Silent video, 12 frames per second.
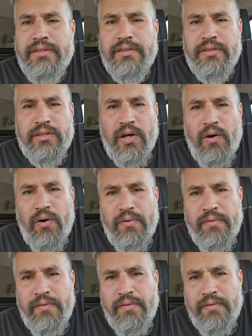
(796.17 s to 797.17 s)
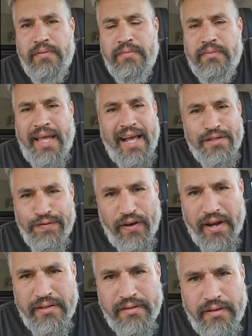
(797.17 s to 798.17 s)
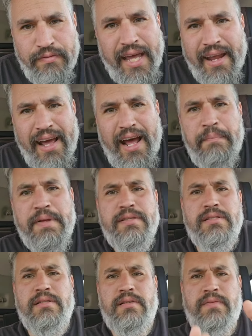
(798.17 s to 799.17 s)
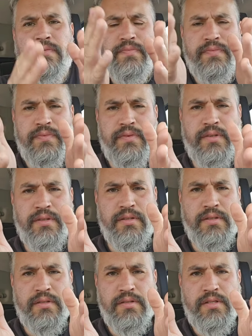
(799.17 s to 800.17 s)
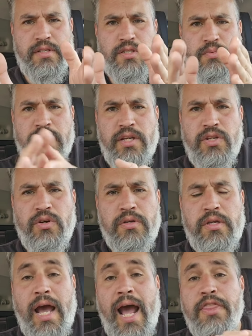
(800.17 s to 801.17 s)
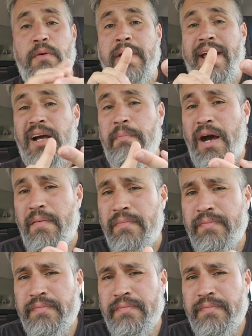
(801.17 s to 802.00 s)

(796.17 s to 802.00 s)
So that's fine. If that happens, this is what you do. You either make them up,